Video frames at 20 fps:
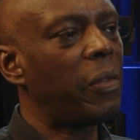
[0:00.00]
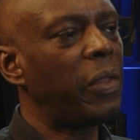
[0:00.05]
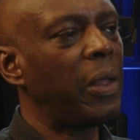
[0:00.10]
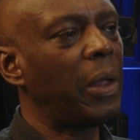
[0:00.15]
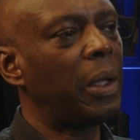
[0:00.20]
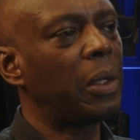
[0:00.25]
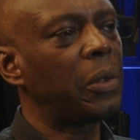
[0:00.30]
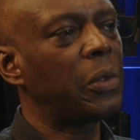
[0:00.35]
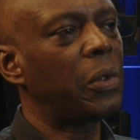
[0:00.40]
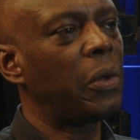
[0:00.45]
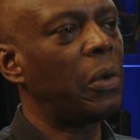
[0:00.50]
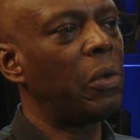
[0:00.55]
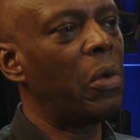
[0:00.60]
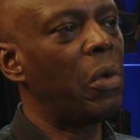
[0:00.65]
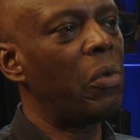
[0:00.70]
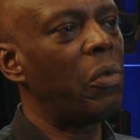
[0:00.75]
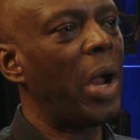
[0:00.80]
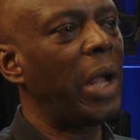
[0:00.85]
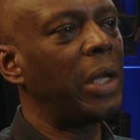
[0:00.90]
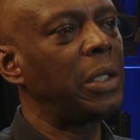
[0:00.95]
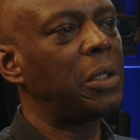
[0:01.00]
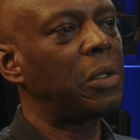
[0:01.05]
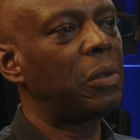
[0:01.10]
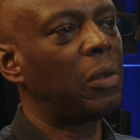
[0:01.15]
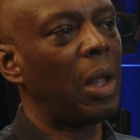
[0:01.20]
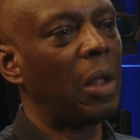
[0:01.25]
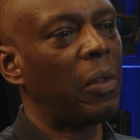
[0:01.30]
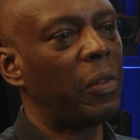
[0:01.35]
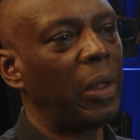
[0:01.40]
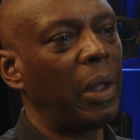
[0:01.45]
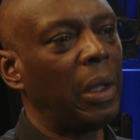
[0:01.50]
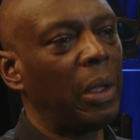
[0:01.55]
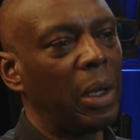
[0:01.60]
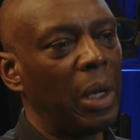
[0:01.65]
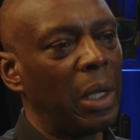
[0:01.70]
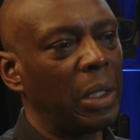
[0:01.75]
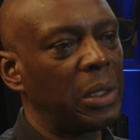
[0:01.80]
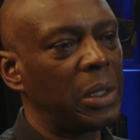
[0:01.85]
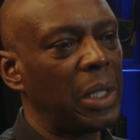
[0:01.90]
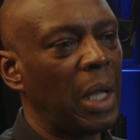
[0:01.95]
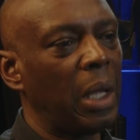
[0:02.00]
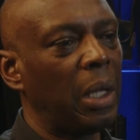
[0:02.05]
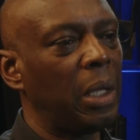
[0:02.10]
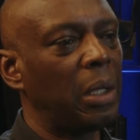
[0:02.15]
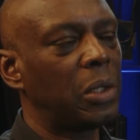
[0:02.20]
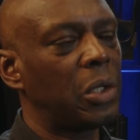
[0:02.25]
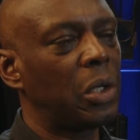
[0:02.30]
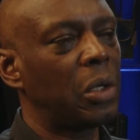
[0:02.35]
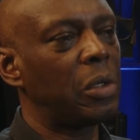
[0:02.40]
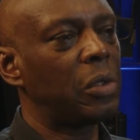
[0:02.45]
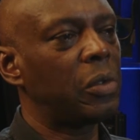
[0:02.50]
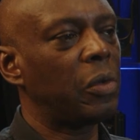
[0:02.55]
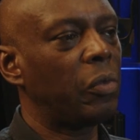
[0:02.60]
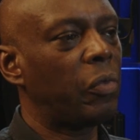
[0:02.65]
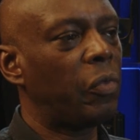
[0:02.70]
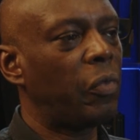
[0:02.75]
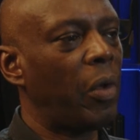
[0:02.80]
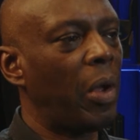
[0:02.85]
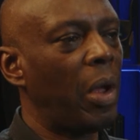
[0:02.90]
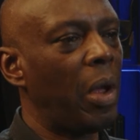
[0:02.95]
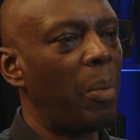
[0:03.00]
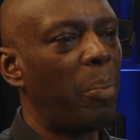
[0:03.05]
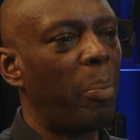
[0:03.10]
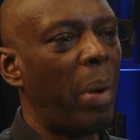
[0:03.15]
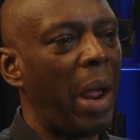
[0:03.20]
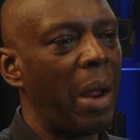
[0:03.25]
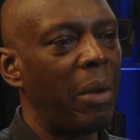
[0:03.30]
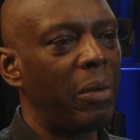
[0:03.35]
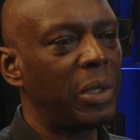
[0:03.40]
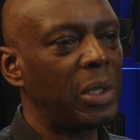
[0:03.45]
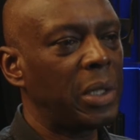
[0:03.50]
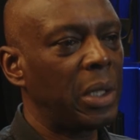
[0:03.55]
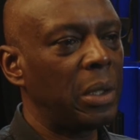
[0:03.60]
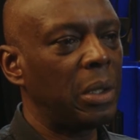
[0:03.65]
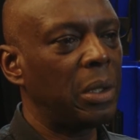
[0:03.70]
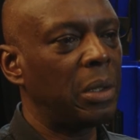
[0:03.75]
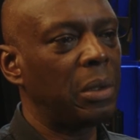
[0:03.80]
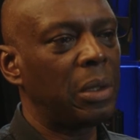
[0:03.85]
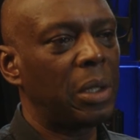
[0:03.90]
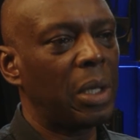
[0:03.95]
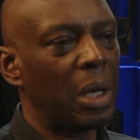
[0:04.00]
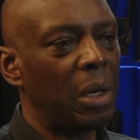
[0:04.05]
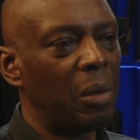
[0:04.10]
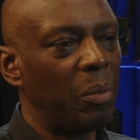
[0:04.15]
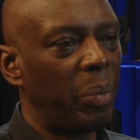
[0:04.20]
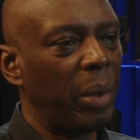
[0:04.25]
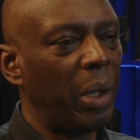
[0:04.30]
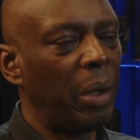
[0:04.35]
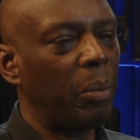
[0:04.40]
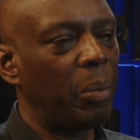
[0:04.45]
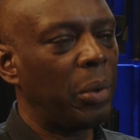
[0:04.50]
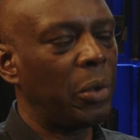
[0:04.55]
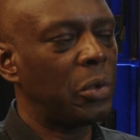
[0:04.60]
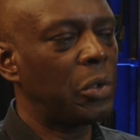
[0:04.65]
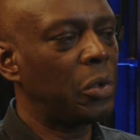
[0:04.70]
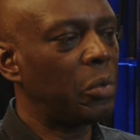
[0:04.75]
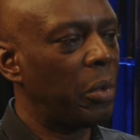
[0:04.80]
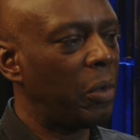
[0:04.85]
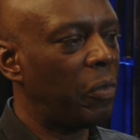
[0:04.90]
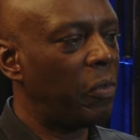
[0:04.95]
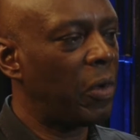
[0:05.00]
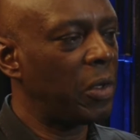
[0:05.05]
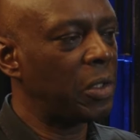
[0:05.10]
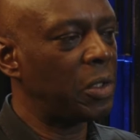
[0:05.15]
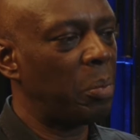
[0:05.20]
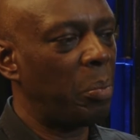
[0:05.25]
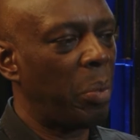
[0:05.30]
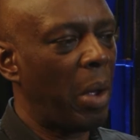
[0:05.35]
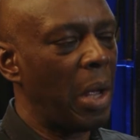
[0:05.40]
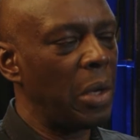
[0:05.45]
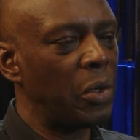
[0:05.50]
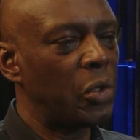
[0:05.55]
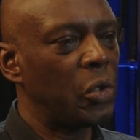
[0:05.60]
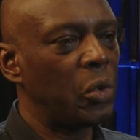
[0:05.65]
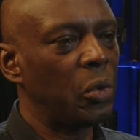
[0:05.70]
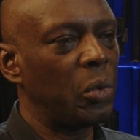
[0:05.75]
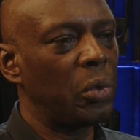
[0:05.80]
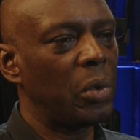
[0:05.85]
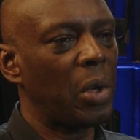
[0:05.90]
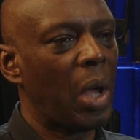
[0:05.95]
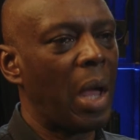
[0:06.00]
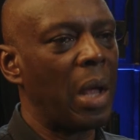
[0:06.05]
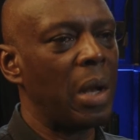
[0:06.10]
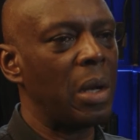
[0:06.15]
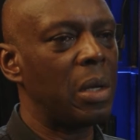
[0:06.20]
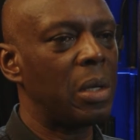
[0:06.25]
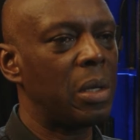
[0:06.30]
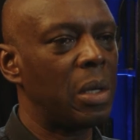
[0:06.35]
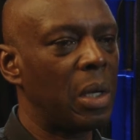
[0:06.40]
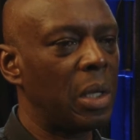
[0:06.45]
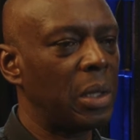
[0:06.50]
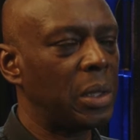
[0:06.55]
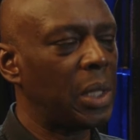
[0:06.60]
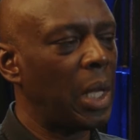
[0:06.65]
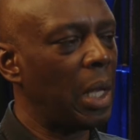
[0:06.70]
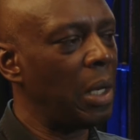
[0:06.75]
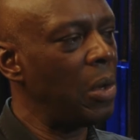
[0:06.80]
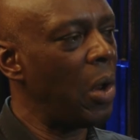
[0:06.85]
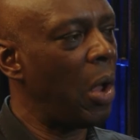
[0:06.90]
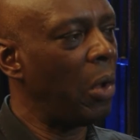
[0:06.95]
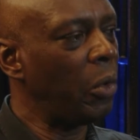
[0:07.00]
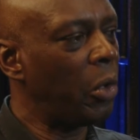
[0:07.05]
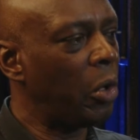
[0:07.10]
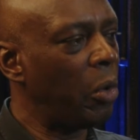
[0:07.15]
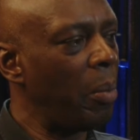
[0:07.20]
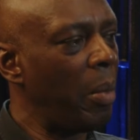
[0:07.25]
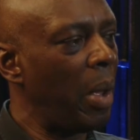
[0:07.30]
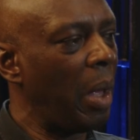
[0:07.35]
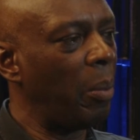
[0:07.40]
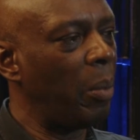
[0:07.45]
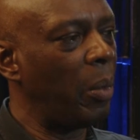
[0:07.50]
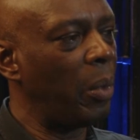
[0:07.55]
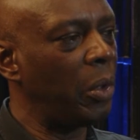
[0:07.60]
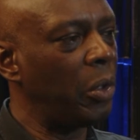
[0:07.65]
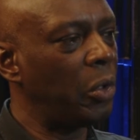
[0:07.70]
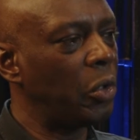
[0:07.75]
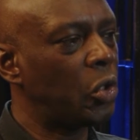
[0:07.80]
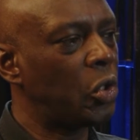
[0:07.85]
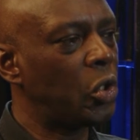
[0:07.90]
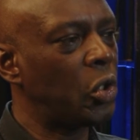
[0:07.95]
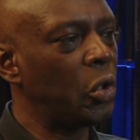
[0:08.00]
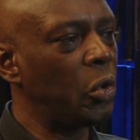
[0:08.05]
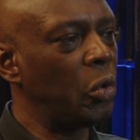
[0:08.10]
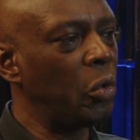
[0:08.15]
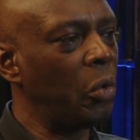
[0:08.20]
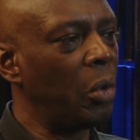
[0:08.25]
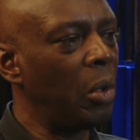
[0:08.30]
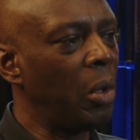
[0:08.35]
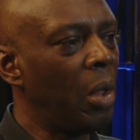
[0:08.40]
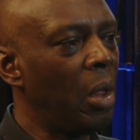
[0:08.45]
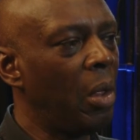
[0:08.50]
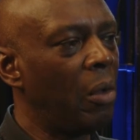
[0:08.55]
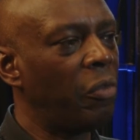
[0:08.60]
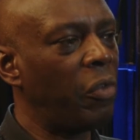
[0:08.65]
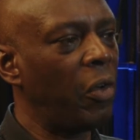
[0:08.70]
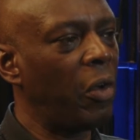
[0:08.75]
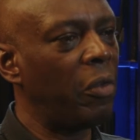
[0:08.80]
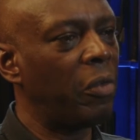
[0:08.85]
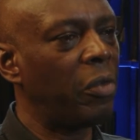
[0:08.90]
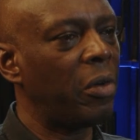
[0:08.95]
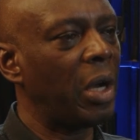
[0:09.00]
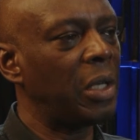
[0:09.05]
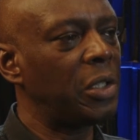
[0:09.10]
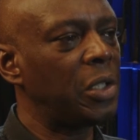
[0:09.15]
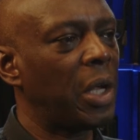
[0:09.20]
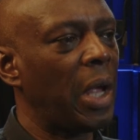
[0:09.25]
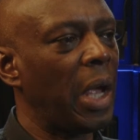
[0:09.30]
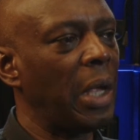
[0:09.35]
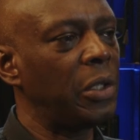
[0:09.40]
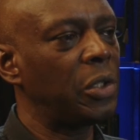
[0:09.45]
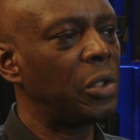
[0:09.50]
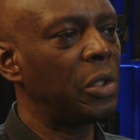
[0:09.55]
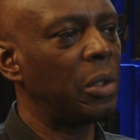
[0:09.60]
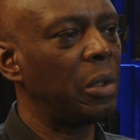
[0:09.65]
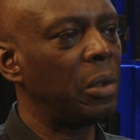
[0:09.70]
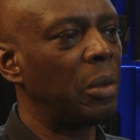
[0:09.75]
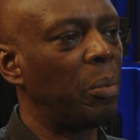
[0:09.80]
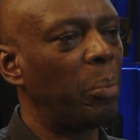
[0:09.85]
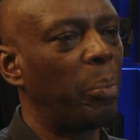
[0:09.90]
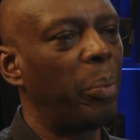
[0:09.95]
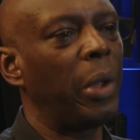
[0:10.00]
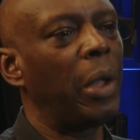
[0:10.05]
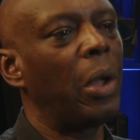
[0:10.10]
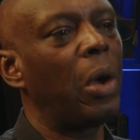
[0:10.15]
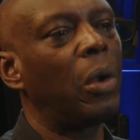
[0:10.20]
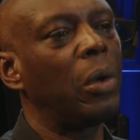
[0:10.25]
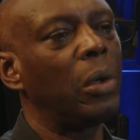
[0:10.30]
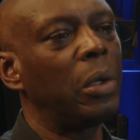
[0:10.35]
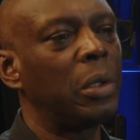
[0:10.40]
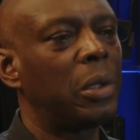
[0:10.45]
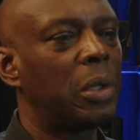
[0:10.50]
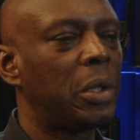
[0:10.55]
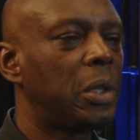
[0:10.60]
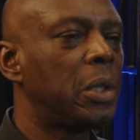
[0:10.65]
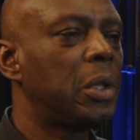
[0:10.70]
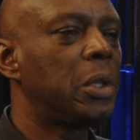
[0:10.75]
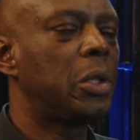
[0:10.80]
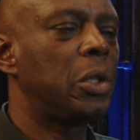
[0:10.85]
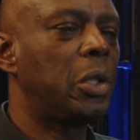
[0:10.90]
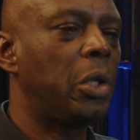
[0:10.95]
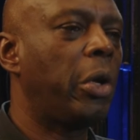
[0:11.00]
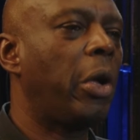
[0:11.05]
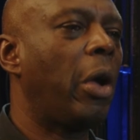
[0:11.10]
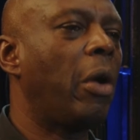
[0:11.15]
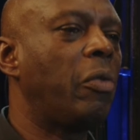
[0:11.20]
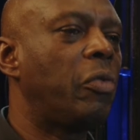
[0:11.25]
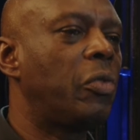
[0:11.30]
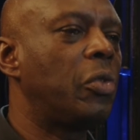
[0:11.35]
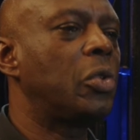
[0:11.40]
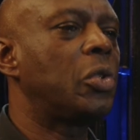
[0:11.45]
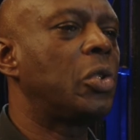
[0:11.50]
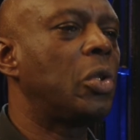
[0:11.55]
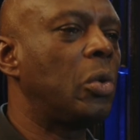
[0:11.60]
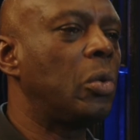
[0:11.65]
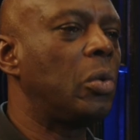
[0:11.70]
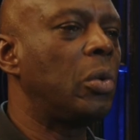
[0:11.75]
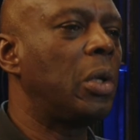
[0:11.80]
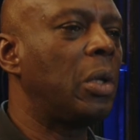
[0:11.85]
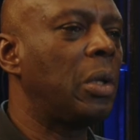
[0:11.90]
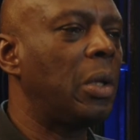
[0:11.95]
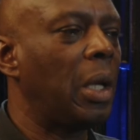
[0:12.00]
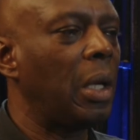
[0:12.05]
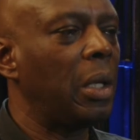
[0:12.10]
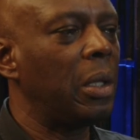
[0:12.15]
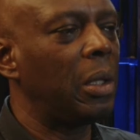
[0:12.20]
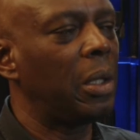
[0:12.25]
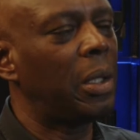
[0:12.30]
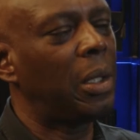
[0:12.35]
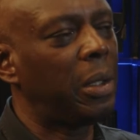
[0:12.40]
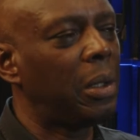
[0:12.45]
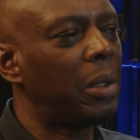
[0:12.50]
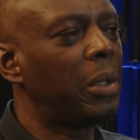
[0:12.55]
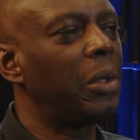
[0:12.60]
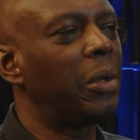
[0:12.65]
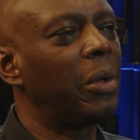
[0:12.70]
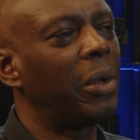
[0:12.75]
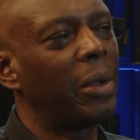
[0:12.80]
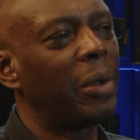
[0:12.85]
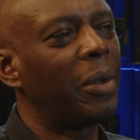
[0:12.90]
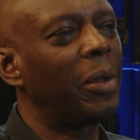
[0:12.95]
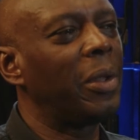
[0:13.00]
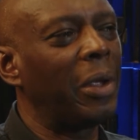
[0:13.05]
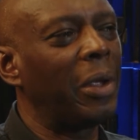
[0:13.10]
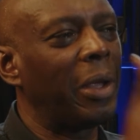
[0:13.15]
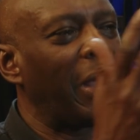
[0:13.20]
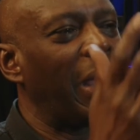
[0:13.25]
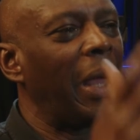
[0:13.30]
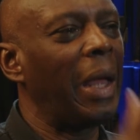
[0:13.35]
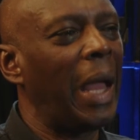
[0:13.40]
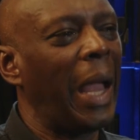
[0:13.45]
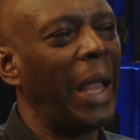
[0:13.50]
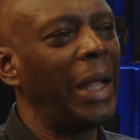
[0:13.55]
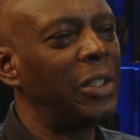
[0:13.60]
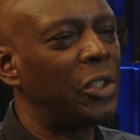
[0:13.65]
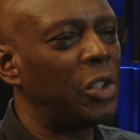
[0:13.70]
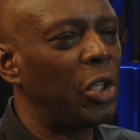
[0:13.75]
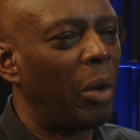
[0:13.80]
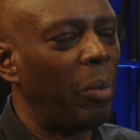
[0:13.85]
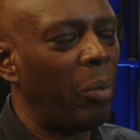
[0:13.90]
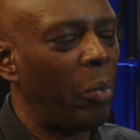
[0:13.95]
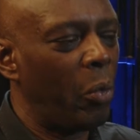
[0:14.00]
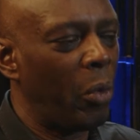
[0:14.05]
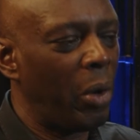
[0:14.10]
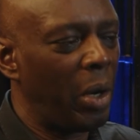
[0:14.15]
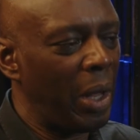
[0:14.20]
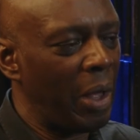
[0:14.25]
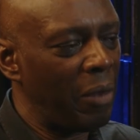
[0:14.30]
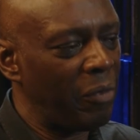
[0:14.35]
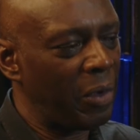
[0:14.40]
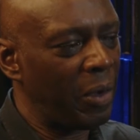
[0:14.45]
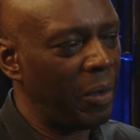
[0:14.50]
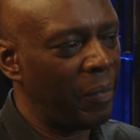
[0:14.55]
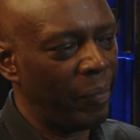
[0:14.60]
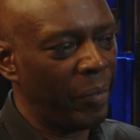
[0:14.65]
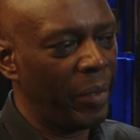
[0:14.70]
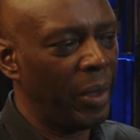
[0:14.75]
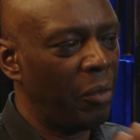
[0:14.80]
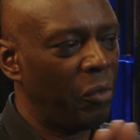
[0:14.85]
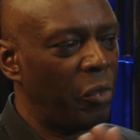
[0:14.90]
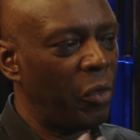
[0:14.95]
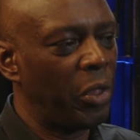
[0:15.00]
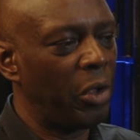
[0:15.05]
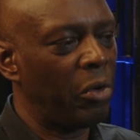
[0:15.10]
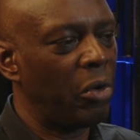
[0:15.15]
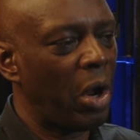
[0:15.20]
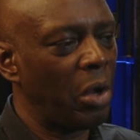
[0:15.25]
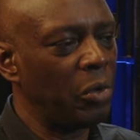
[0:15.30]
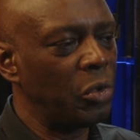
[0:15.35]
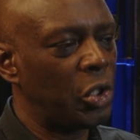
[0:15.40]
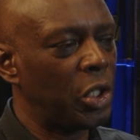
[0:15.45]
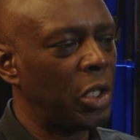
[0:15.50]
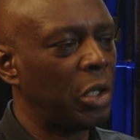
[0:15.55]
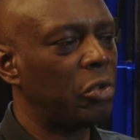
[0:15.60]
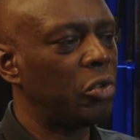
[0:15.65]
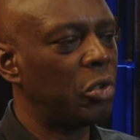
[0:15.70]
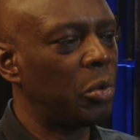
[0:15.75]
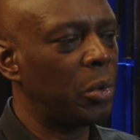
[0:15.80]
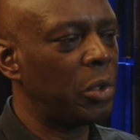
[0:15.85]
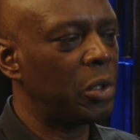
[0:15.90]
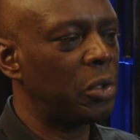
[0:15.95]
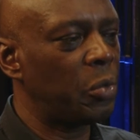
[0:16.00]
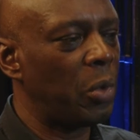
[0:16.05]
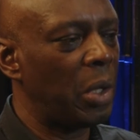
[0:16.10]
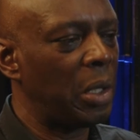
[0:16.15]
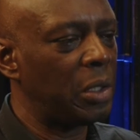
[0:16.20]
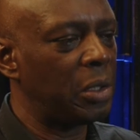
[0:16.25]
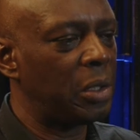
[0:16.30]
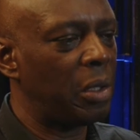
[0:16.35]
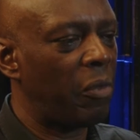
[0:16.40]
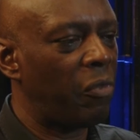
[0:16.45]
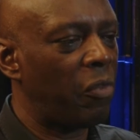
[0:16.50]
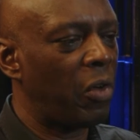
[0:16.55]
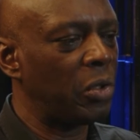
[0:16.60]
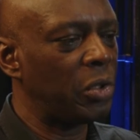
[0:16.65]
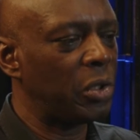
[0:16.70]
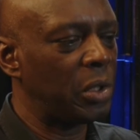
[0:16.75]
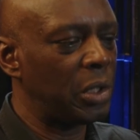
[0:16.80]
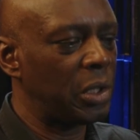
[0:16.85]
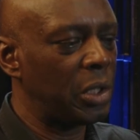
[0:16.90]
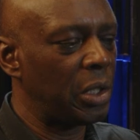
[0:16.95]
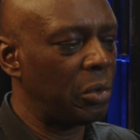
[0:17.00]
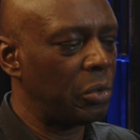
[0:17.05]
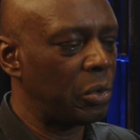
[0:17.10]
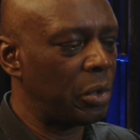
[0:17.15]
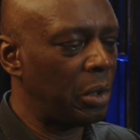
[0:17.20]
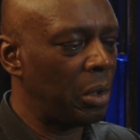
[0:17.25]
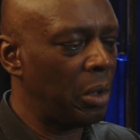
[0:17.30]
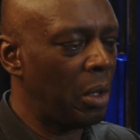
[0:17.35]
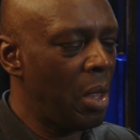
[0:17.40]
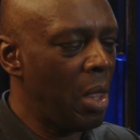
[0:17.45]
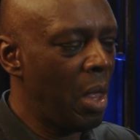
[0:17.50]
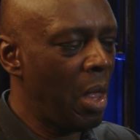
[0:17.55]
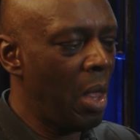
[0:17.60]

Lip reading: I think it's a range of that. I think, like I say, in terms of parenting and kind of being brought up with foster parents who had, like I say, no commitment to further education beyond you go through school and then you get a job, whatever, for their own children as well as their foster children.